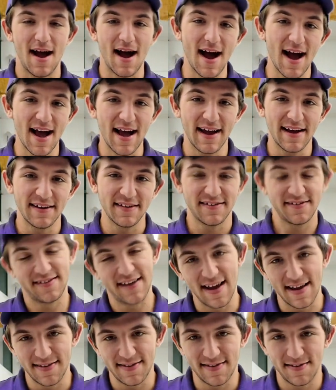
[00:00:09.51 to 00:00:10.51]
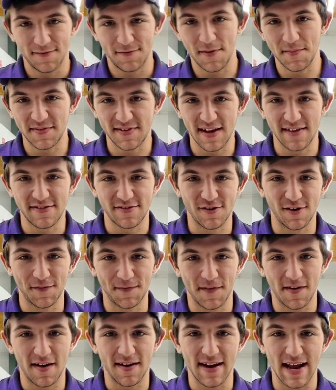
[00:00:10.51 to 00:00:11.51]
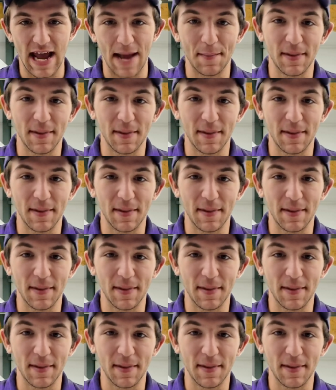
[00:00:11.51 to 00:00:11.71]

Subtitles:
I, Seth from Seth's Ner-Fun,